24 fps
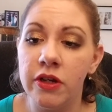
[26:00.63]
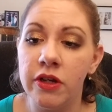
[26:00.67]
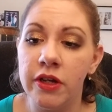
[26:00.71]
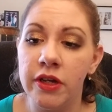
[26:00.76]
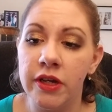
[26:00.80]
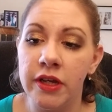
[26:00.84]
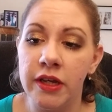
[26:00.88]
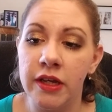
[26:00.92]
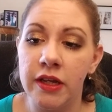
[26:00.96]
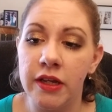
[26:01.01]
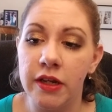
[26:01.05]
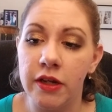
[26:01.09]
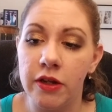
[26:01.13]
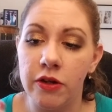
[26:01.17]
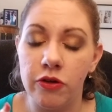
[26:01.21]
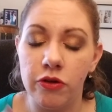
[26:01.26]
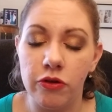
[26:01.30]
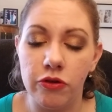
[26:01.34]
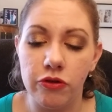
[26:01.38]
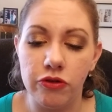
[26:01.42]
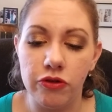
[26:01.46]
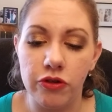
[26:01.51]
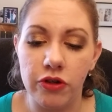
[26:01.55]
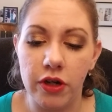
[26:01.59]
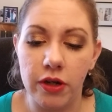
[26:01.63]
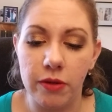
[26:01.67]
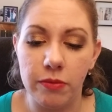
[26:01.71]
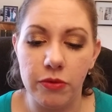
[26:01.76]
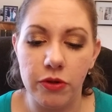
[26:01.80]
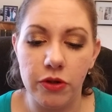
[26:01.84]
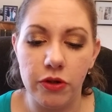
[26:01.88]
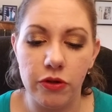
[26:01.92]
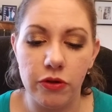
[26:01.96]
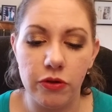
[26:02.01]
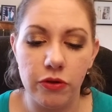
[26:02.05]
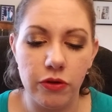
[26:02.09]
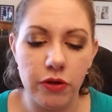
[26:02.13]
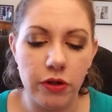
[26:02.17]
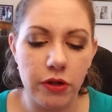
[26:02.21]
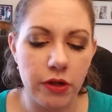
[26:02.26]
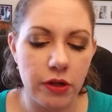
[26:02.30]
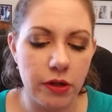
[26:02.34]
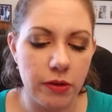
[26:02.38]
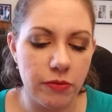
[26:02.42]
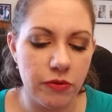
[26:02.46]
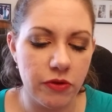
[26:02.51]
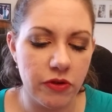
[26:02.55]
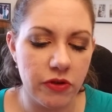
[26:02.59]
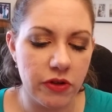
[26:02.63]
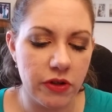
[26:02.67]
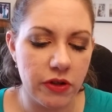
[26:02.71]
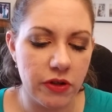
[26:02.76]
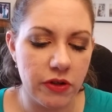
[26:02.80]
in Notre Dame Nude, and I'm just going